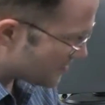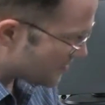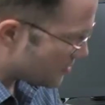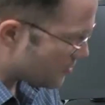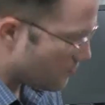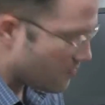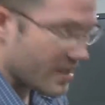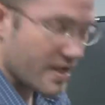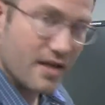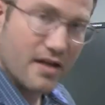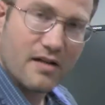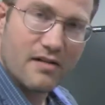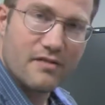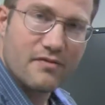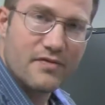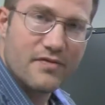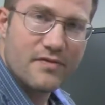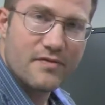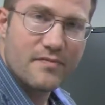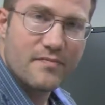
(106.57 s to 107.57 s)

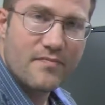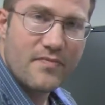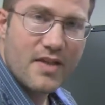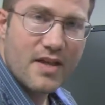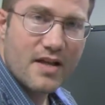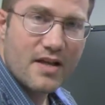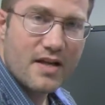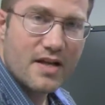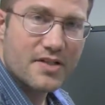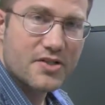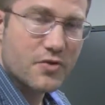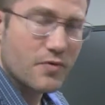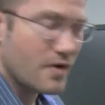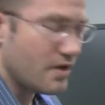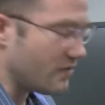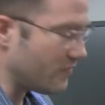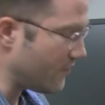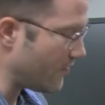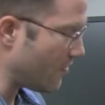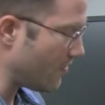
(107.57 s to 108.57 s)
12, a
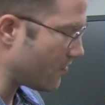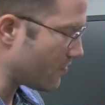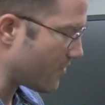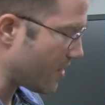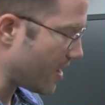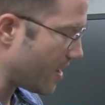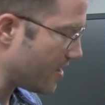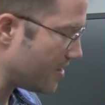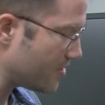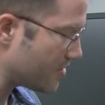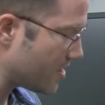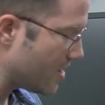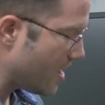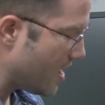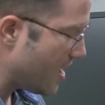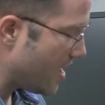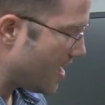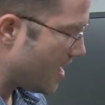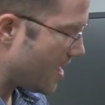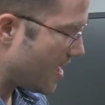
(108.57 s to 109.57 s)
12 volt range
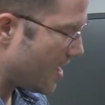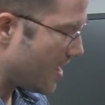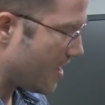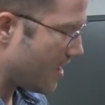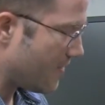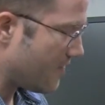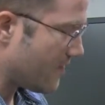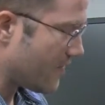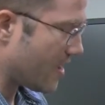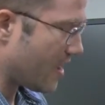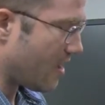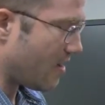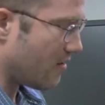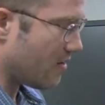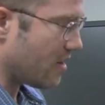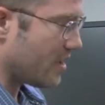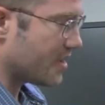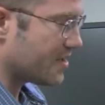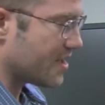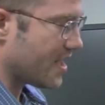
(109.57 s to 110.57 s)
that
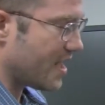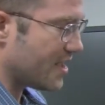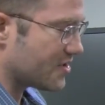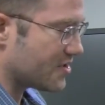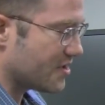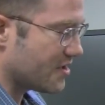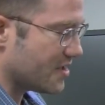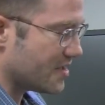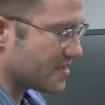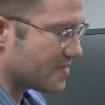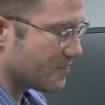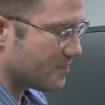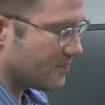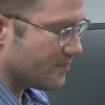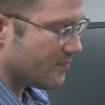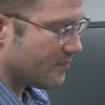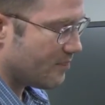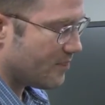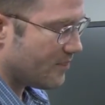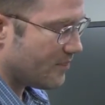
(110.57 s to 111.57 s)
I'll attach to this
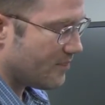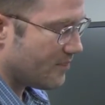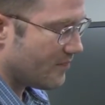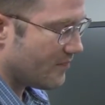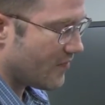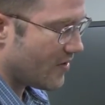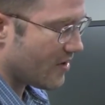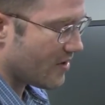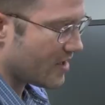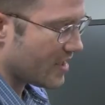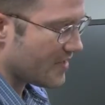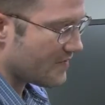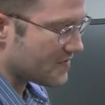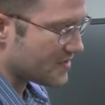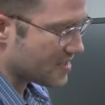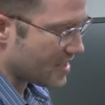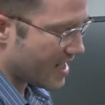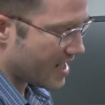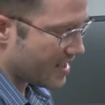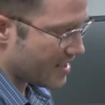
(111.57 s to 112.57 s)
far left
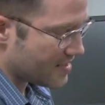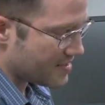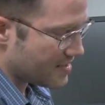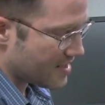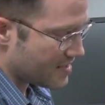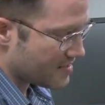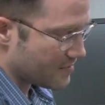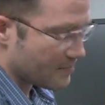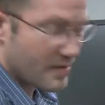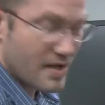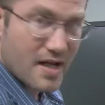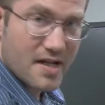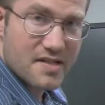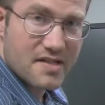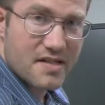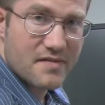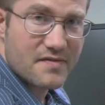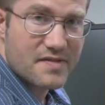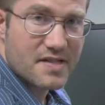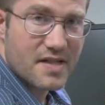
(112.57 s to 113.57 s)
side. It has a
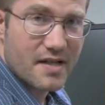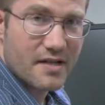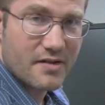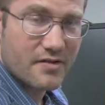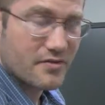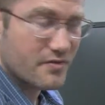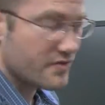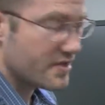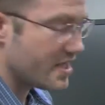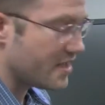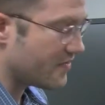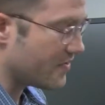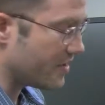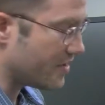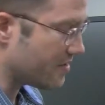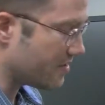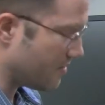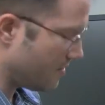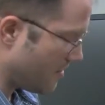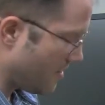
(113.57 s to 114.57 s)
positive sign underneath
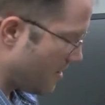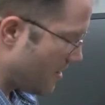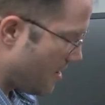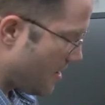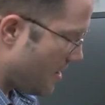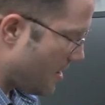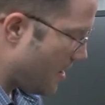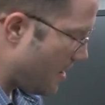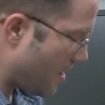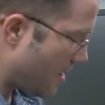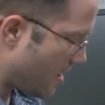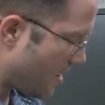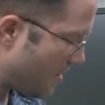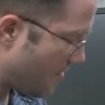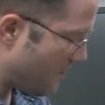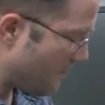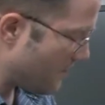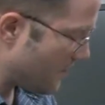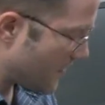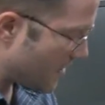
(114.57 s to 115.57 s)
it.
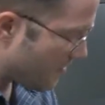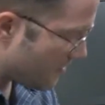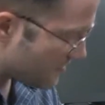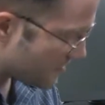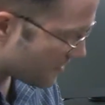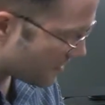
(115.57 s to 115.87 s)
There is a